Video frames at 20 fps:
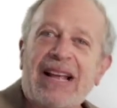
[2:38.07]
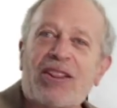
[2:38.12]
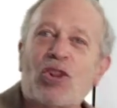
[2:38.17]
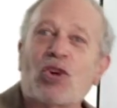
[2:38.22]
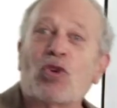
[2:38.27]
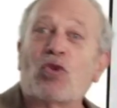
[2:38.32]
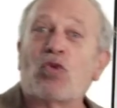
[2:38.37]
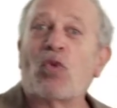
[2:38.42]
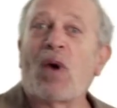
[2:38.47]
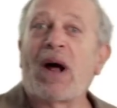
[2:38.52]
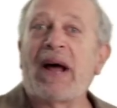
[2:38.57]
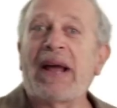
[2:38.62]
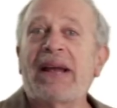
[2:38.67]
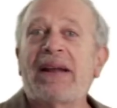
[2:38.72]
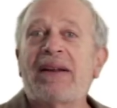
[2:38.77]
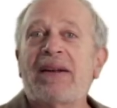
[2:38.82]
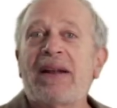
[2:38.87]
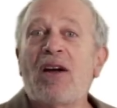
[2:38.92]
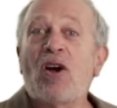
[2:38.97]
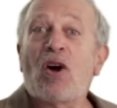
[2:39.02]
The
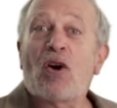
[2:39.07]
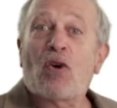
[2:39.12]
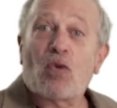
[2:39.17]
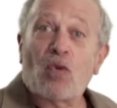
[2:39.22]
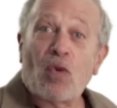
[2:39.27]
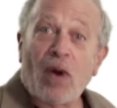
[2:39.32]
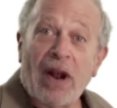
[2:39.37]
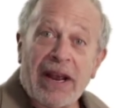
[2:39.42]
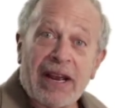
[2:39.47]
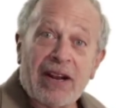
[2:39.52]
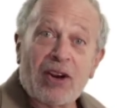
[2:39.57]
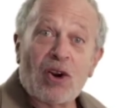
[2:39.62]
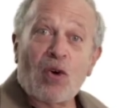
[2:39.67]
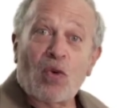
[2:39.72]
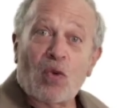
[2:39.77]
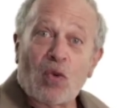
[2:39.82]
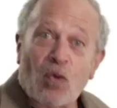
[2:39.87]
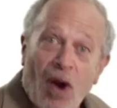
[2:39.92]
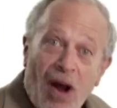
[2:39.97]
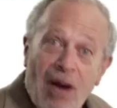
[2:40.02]

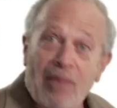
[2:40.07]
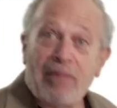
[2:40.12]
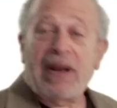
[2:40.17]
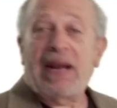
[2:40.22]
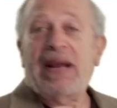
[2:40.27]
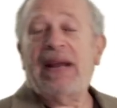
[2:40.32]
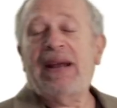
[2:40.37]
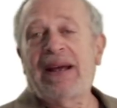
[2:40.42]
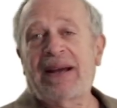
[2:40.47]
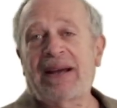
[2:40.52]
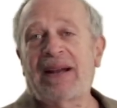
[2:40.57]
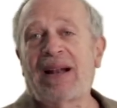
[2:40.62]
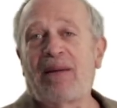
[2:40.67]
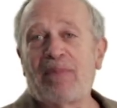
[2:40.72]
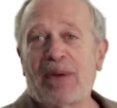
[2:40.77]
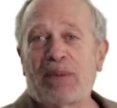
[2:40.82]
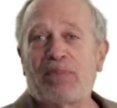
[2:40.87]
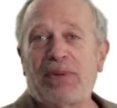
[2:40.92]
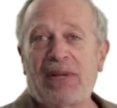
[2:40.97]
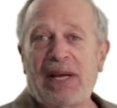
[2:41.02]
Ryan-Romney
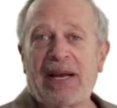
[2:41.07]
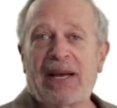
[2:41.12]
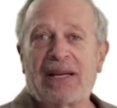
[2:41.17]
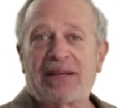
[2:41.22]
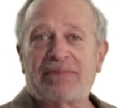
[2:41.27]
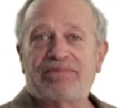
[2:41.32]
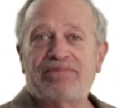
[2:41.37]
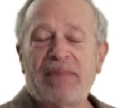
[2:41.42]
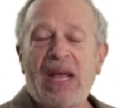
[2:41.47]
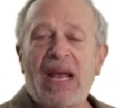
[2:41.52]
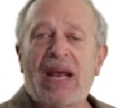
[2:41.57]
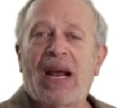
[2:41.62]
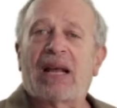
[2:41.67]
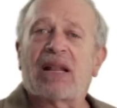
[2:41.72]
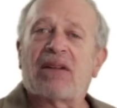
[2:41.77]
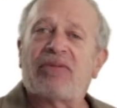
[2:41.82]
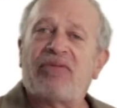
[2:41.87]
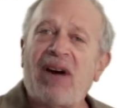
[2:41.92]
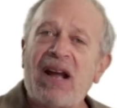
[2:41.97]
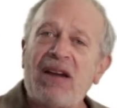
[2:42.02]
economic plan,
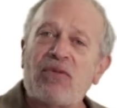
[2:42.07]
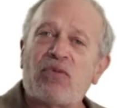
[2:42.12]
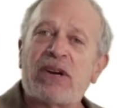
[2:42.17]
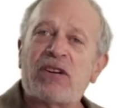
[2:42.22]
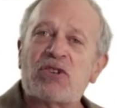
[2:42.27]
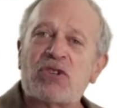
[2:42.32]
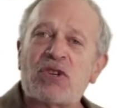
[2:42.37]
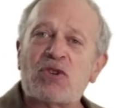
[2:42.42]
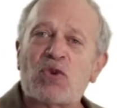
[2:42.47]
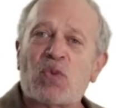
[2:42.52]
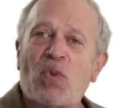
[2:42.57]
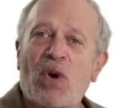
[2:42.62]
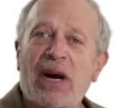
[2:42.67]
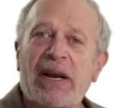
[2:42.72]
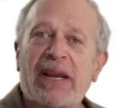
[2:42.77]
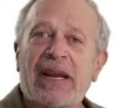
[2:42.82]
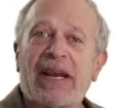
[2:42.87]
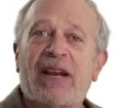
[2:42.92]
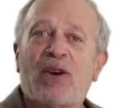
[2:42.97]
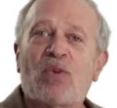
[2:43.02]
and the 5 reasons
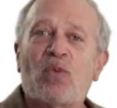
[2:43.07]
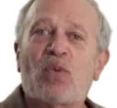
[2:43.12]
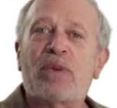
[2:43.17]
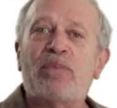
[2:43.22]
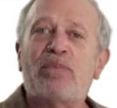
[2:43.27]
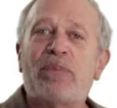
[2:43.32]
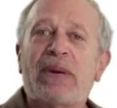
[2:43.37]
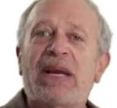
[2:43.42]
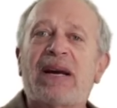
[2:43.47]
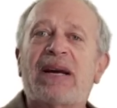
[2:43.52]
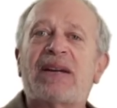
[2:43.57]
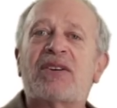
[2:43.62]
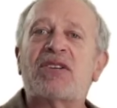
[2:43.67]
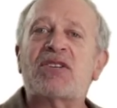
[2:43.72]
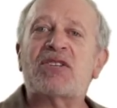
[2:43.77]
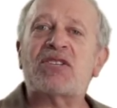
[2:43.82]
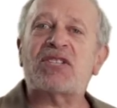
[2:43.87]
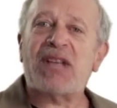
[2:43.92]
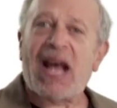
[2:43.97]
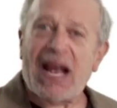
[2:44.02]
why it would be a
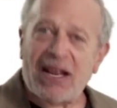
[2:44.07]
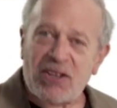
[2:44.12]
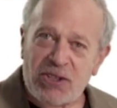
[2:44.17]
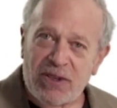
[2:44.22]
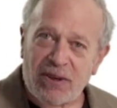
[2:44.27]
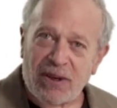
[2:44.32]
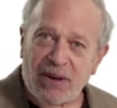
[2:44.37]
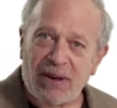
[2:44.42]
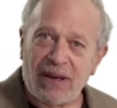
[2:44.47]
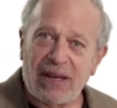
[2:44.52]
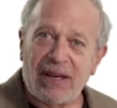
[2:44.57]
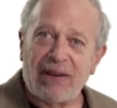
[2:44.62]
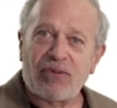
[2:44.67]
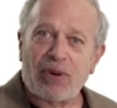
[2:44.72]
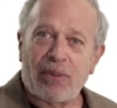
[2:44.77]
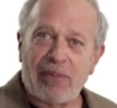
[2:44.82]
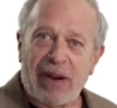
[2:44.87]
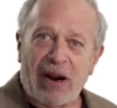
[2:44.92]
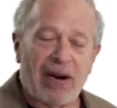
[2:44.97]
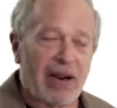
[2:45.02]
disaster
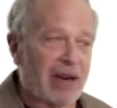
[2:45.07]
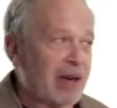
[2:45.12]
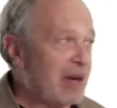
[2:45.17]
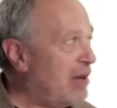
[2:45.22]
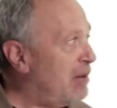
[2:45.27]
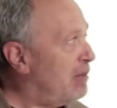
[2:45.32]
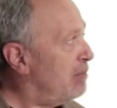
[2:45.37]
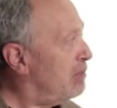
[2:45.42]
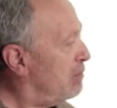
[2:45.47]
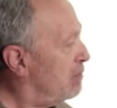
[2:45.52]
for America.